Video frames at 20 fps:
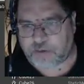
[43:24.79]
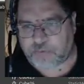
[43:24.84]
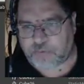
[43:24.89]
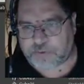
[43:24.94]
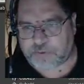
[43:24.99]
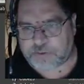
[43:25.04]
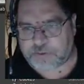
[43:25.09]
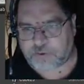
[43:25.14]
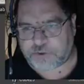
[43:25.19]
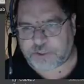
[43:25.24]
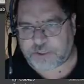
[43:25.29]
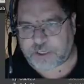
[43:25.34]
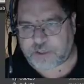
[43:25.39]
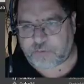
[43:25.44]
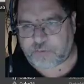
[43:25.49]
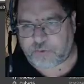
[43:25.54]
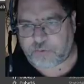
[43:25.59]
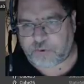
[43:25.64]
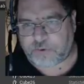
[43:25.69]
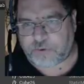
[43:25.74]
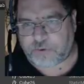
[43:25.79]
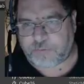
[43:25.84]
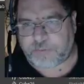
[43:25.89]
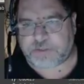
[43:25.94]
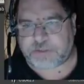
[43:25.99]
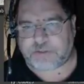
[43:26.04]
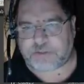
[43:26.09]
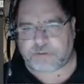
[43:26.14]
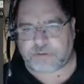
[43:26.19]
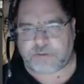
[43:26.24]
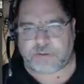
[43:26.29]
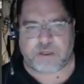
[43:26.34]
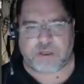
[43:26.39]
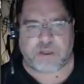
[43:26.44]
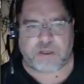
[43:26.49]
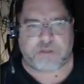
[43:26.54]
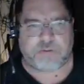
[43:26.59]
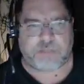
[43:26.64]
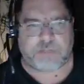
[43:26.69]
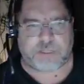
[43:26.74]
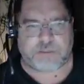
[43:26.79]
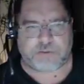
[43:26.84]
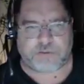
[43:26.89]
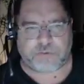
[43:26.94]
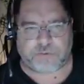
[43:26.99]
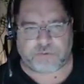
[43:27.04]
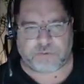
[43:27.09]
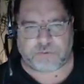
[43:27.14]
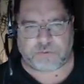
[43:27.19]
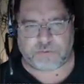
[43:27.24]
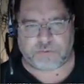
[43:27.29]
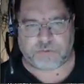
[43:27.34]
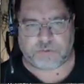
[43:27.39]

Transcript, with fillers: We see our shadow, we're holding a pistol. That's cool.